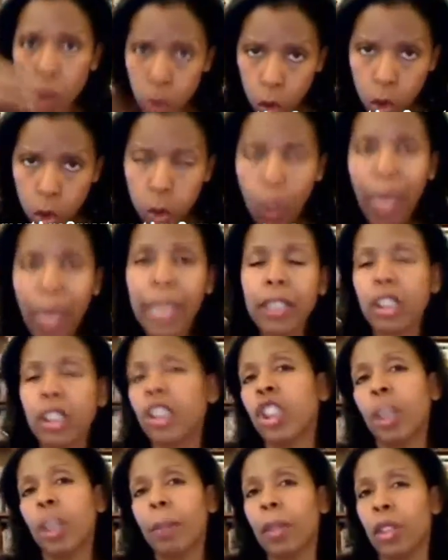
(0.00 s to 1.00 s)
trying to
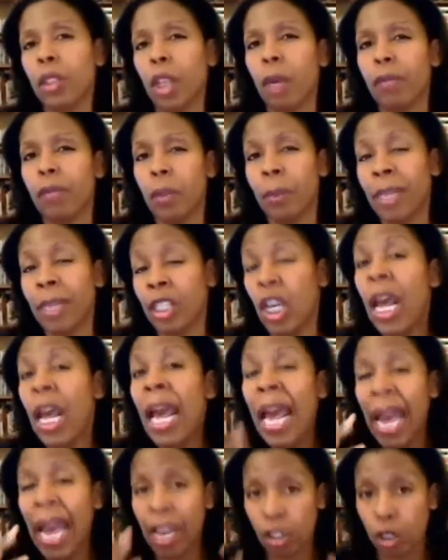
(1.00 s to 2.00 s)
jump on top of the bench.
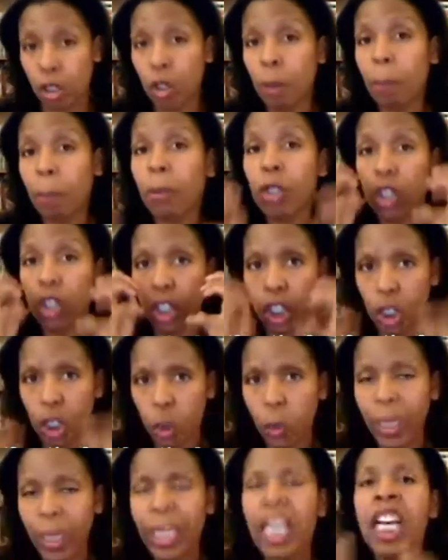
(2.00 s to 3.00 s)
At a certain point, she
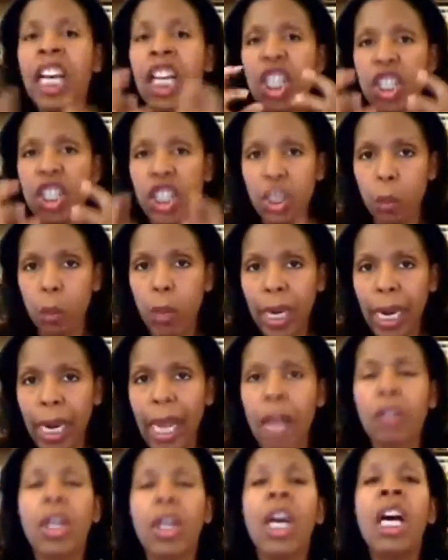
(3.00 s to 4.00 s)
quit. She went
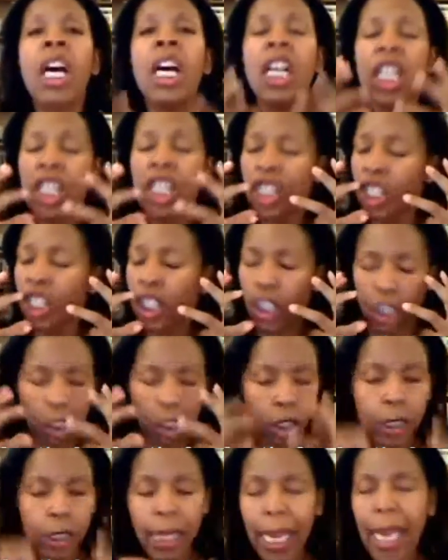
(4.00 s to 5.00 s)
out. She
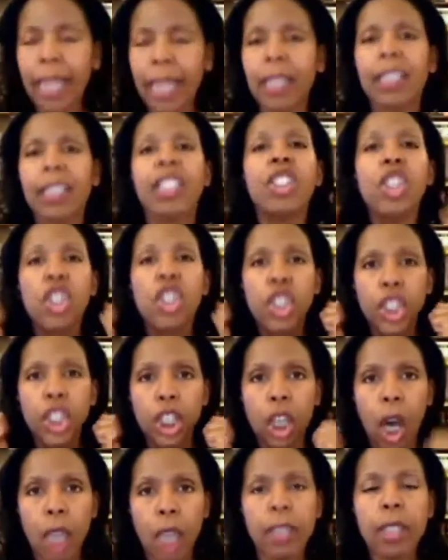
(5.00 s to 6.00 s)
just couldn't handle it. She
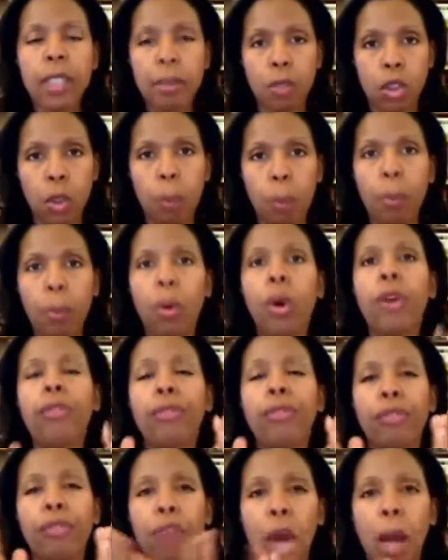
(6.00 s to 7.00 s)
got some
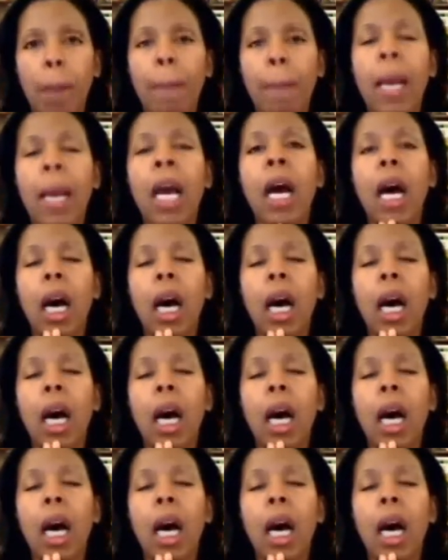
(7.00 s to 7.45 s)
support from